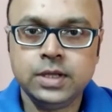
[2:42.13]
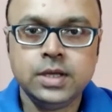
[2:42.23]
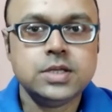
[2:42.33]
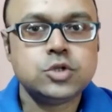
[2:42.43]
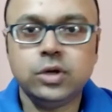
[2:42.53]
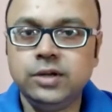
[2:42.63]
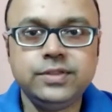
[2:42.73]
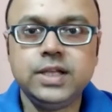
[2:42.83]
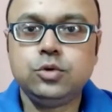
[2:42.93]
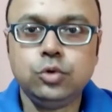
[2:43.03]
So if
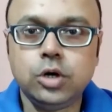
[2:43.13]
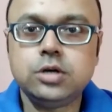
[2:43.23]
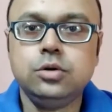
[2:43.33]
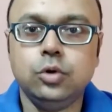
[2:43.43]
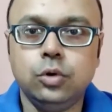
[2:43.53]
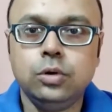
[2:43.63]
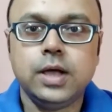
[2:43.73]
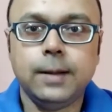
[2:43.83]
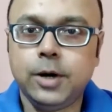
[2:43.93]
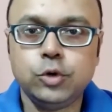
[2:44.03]
they do not know
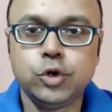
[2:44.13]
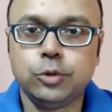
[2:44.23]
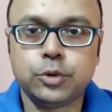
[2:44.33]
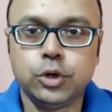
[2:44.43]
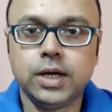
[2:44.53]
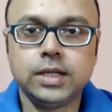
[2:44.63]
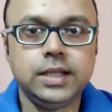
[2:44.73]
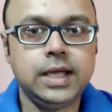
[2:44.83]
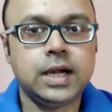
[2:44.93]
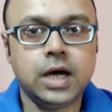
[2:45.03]
about your product,
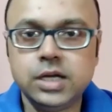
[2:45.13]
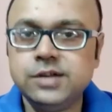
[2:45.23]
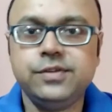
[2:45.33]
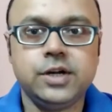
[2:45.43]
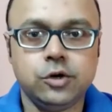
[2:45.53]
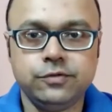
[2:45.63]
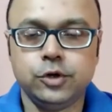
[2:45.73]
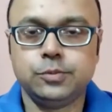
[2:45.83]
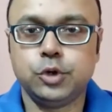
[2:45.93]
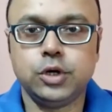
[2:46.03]
they are unaware of
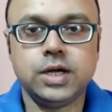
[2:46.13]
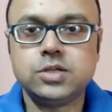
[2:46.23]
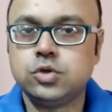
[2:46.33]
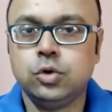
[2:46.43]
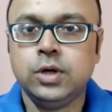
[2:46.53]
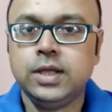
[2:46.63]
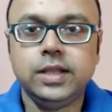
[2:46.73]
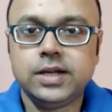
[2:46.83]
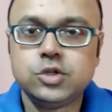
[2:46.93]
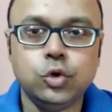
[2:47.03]
your product, so
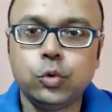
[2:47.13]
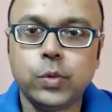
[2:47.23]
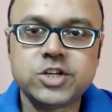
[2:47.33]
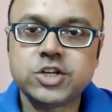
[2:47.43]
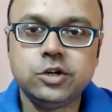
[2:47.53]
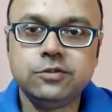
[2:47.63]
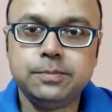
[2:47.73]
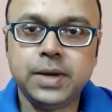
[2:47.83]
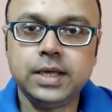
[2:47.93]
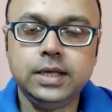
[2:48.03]
there is no question of
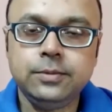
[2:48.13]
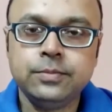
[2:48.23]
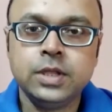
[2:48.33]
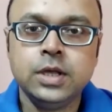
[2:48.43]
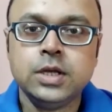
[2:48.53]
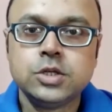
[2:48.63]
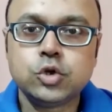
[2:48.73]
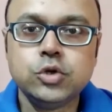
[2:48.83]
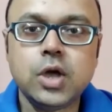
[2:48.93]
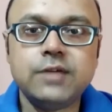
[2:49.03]
buying. So
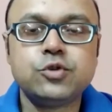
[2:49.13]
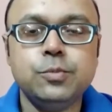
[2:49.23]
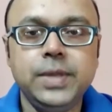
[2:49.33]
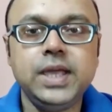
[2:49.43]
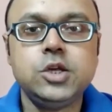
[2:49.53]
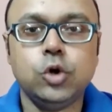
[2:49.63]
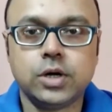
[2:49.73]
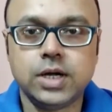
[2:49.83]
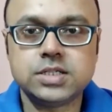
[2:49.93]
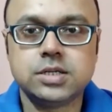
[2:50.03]
you have to make
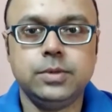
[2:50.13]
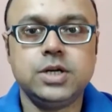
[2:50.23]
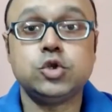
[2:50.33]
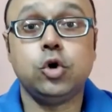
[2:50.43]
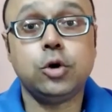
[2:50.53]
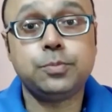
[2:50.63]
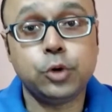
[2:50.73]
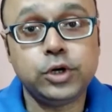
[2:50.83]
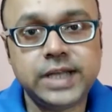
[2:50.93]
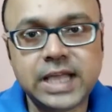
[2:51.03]
your customers or
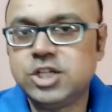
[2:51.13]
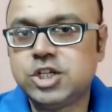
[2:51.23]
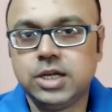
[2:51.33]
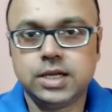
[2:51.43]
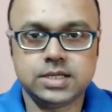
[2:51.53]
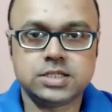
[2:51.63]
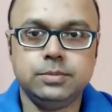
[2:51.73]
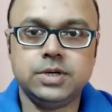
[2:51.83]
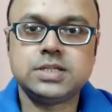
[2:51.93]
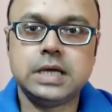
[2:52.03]
potential
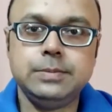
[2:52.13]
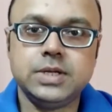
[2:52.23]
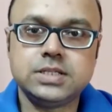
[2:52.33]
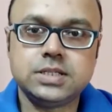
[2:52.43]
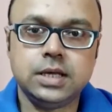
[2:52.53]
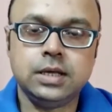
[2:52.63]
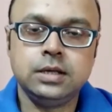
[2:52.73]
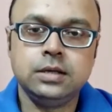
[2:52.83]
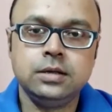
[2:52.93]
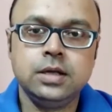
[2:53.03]
customers, I must say,
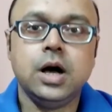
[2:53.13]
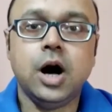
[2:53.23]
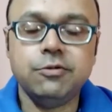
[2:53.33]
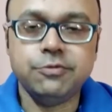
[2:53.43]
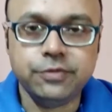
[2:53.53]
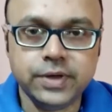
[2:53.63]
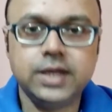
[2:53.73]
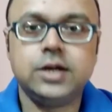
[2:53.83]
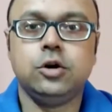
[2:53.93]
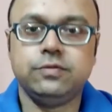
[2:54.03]

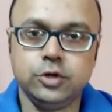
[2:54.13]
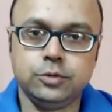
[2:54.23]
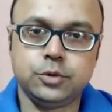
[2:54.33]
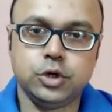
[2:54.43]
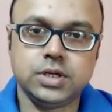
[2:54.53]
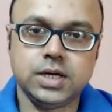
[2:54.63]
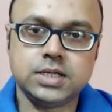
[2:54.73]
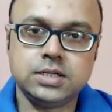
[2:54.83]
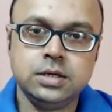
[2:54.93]
aware of your product.